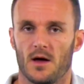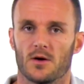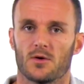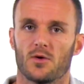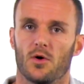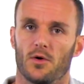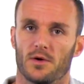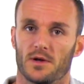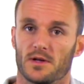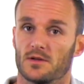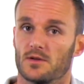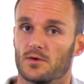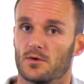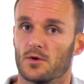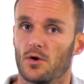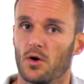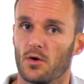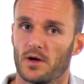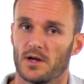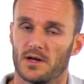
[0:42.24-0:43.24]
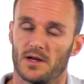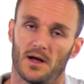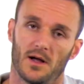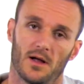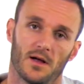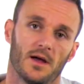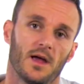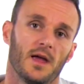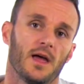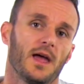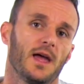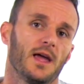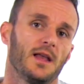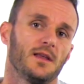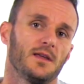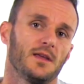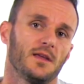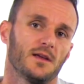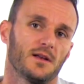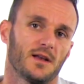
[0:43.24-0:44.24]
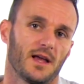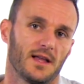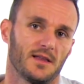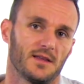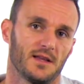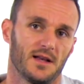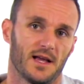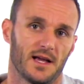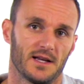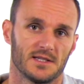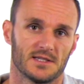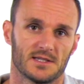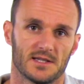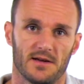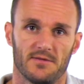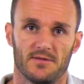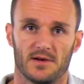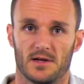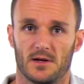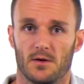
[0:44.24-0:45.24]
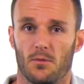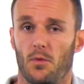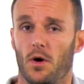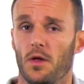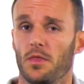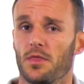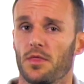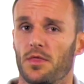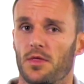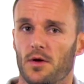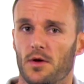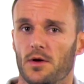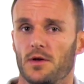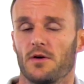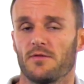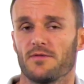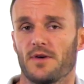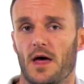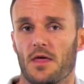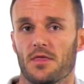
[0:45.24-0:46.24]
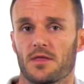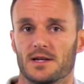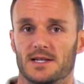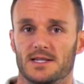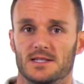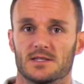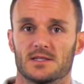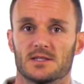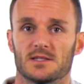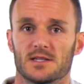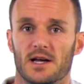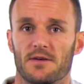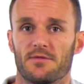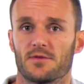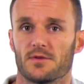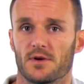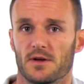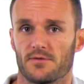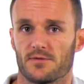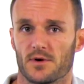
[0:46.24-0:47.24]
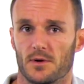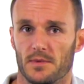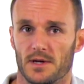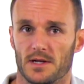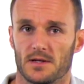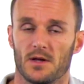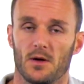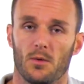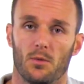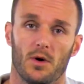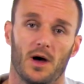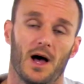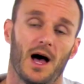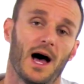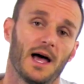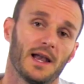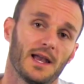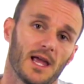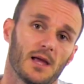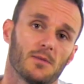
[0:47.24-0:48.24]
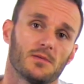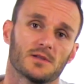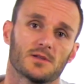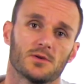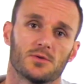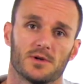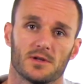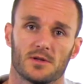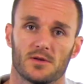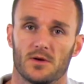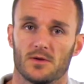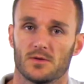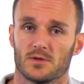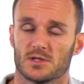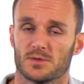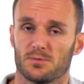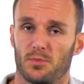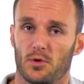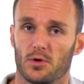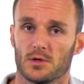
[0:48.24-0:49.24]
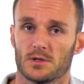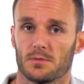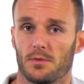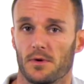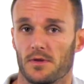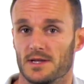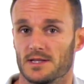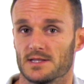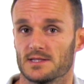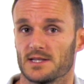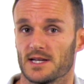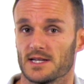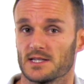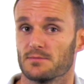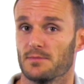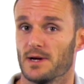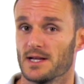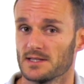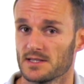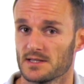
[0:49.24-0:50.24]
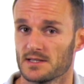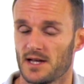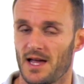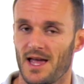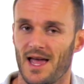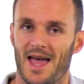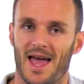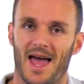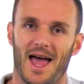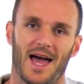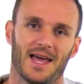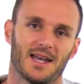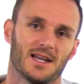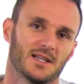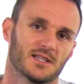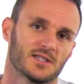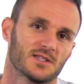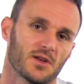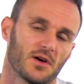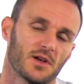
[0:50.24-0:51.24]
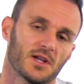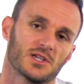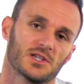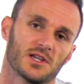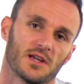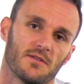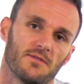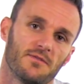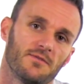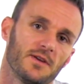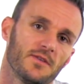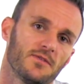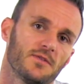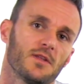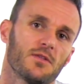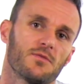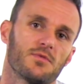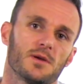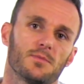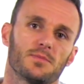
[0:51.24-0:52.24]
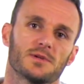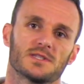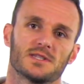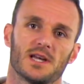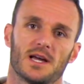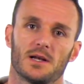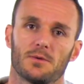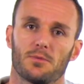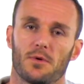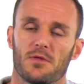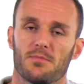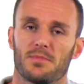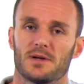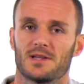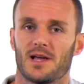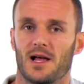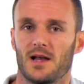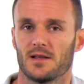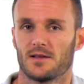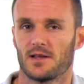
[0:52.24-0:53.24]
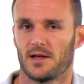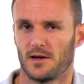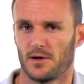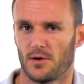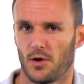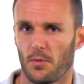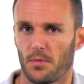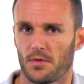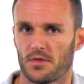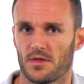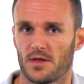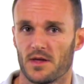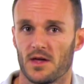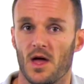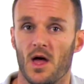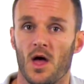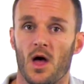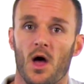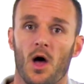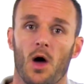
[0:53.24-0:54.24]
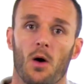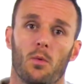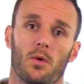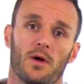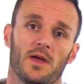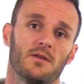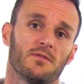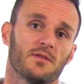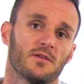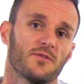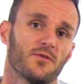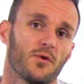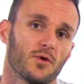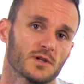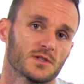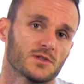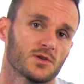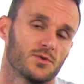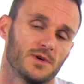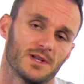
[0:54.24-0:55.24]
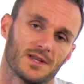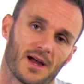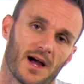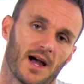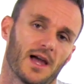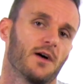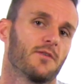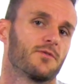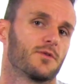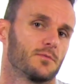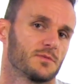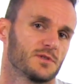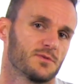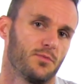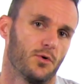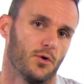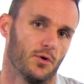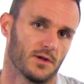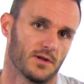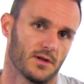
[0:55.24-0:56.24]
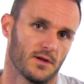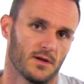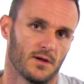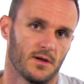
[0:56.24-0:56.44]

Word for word: According to Cook et al., in the year 1997, one third of athletes suffering from it were unable to return to sport within six months, and an astonishing 53% with patellar were even forced to retire from sport.